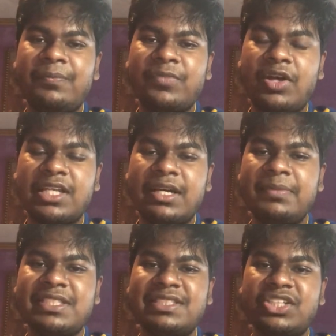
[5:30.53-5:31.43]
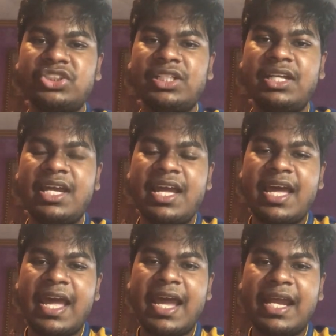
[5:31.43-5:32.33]
on the comment section,
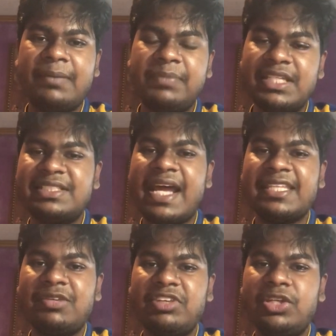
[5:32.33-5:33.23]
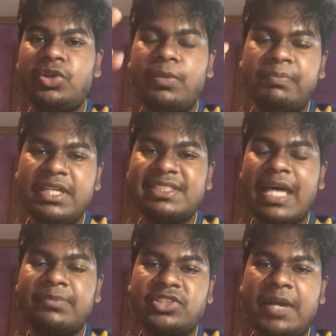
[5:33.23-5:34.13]
and please like the video. Please
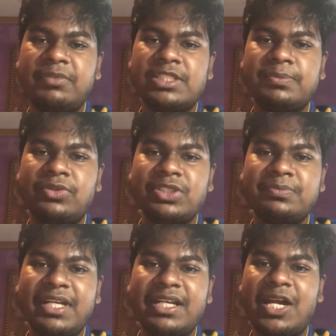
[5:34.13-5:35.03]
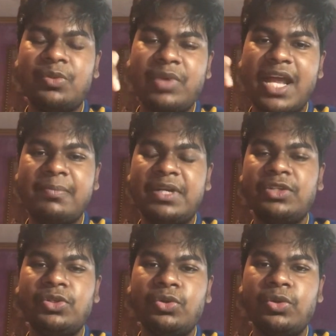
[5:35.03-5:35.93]
subscribe to the Sports Breakdown, where I
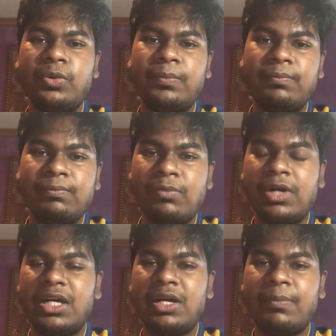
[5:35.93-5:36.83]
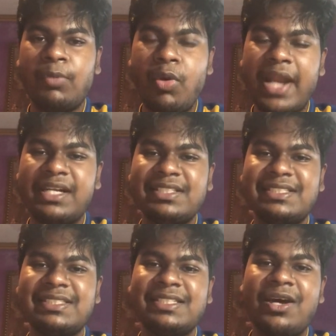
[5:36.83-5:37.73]
bring you more
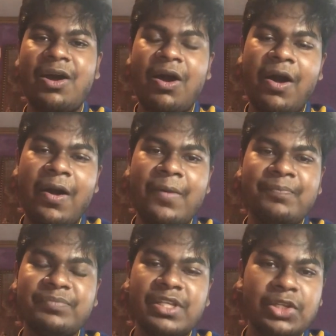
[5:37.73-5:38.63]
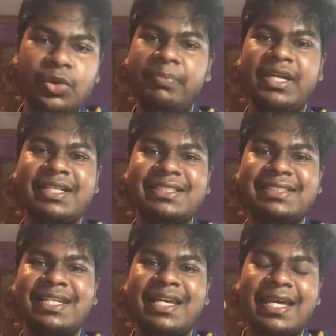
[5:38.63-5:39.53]
analysis on new
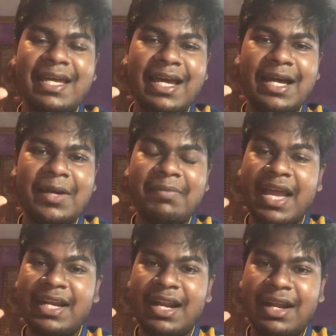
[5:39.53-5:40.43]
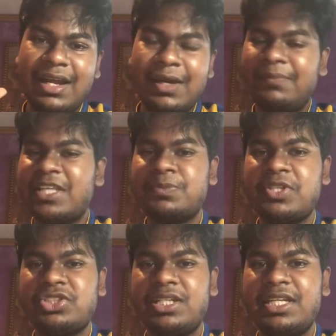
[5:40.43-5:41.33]
players, and
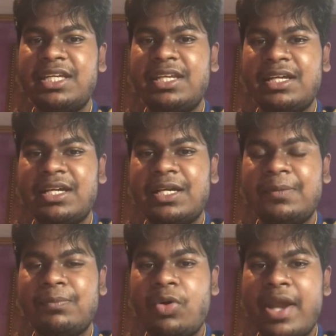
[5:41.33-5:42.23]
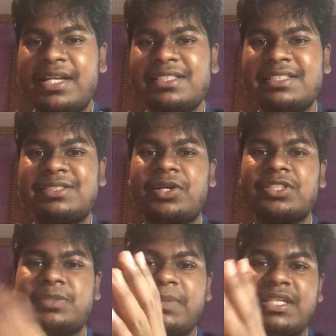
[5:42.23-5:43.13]
especially more analysis
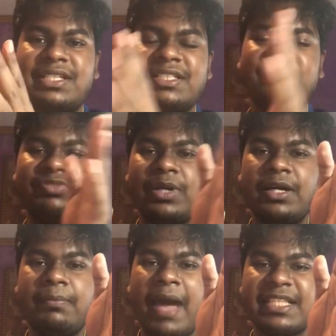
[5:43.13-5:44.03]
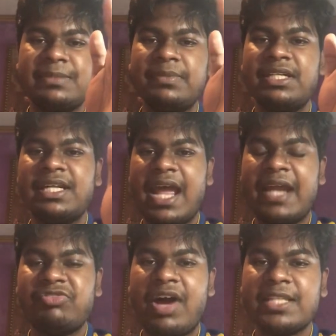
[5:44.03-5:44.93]
on spinners, batsmen
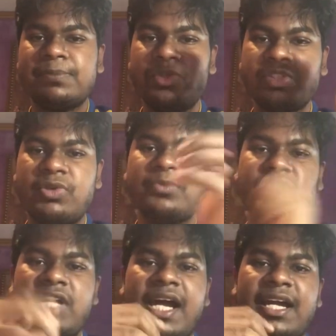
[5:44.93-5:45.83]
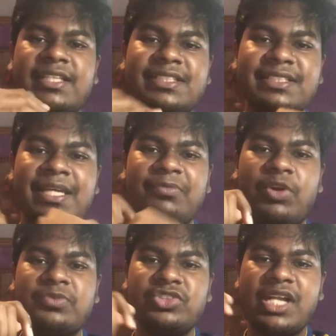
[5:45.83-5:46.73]
and fast bowlers from Sri Lanka, since I'm
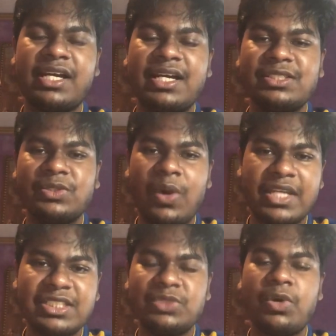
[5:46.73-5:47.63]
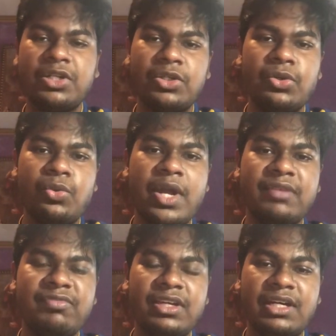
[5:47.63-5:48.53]
from Sri Lanka. So I just wanted to do
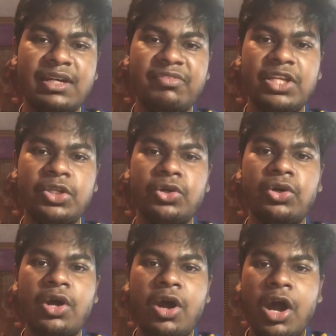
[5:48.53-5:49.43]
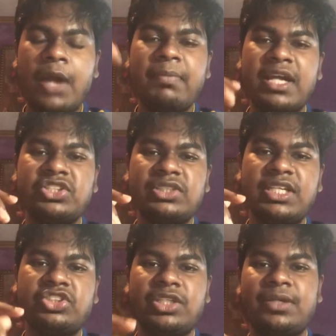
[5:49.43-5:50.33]
a video on Maheesh
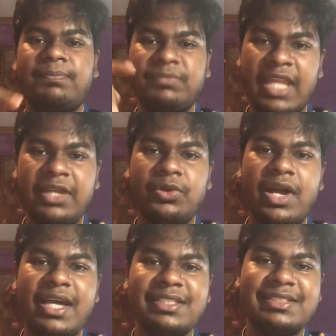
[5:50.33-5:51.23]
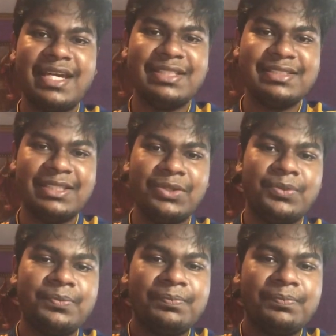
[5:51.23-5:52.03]
Theekshana. Thank you guys, and see you.